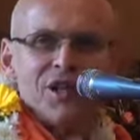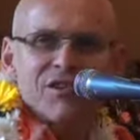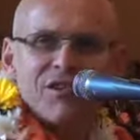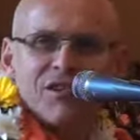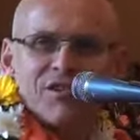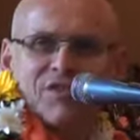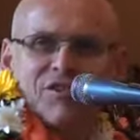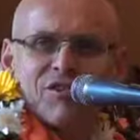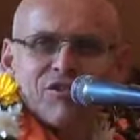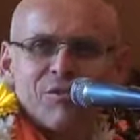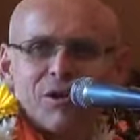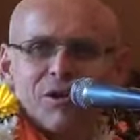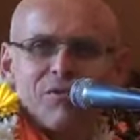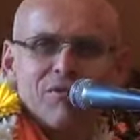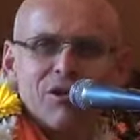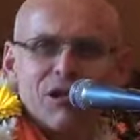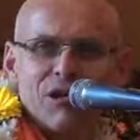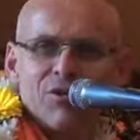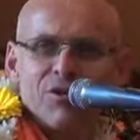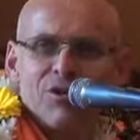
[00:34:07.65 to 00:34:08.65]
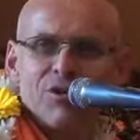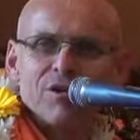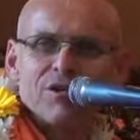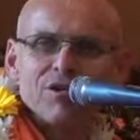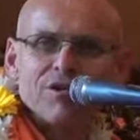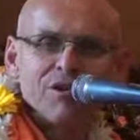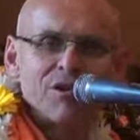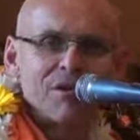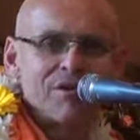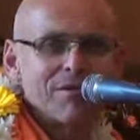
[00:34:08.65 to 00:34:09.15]
this is what we
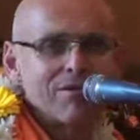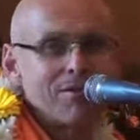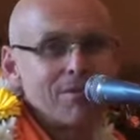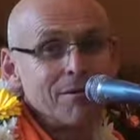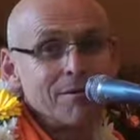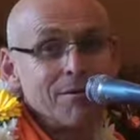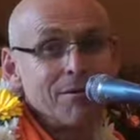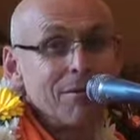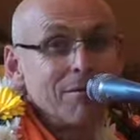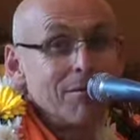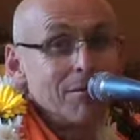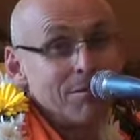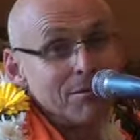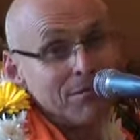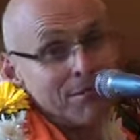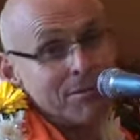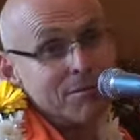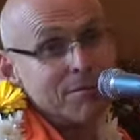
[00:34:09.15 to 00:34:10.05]
learned and you know,